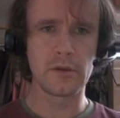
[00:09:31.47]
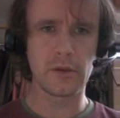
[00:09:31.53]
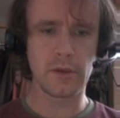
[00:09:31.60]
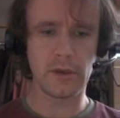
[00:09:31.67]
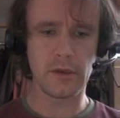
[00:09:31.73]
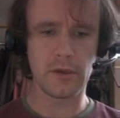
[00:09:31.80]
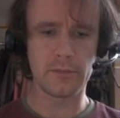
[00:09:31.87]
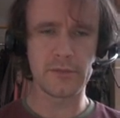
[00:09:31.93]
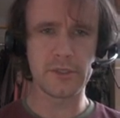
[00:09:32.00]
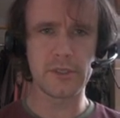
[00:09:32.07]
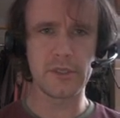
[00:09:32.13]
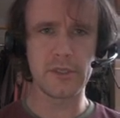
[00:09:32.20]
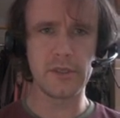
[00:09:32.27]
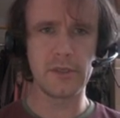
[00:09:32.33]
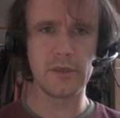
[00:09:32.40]
column
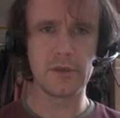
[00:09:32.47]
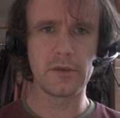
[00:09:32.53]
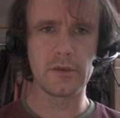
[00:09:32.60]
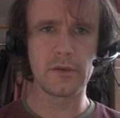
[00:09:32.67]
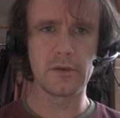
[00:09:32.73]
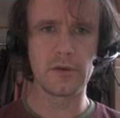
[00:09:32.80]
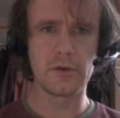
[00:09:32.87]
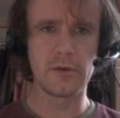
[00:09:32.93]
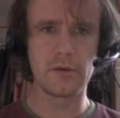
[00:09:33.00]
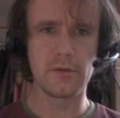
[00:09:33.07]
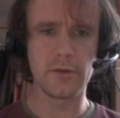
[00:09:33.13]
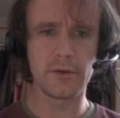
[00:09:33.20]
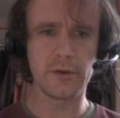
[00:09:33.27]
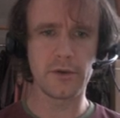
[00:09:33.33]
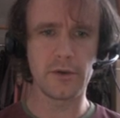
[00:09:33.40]
C,
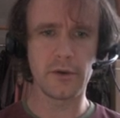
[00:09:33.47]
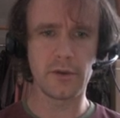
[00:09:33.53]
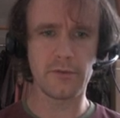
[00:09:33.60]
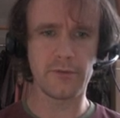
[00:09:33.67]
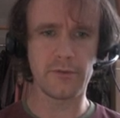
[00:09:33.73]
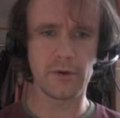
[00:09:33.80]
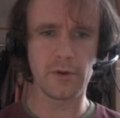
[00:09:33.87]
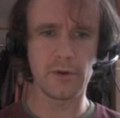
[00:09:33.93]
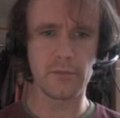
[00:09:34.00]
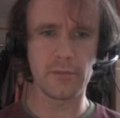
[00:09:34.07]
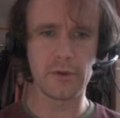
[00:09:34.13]
returning from